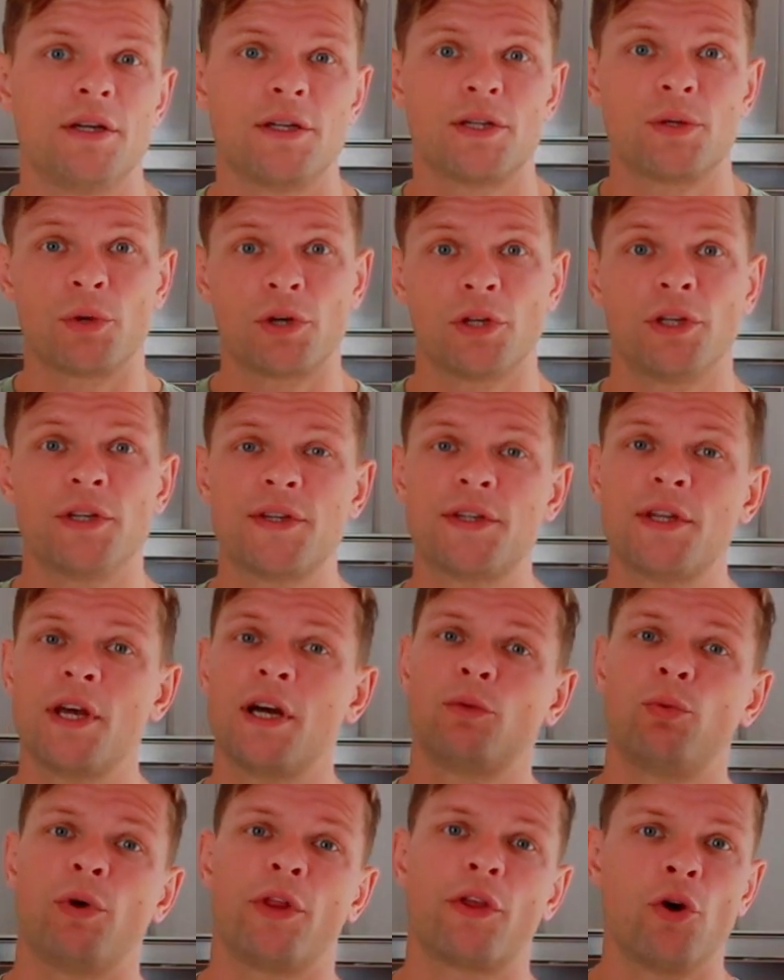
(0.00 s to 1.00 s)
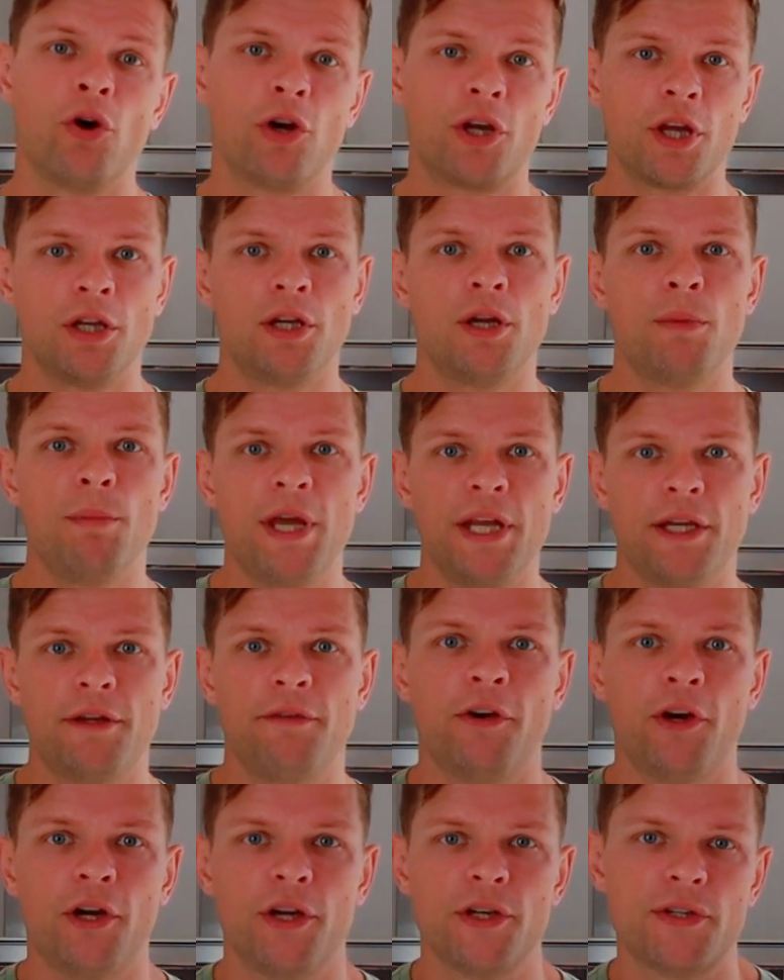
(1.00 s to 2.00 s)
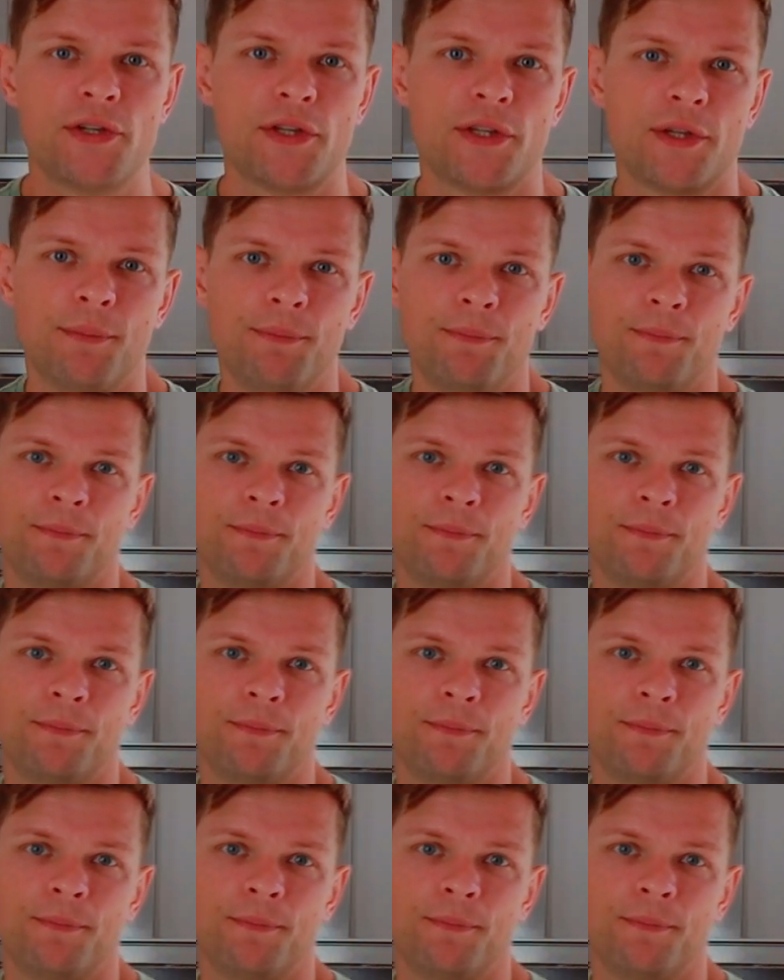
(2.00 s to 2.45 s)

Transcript: So we're going to start with cooking the meat first.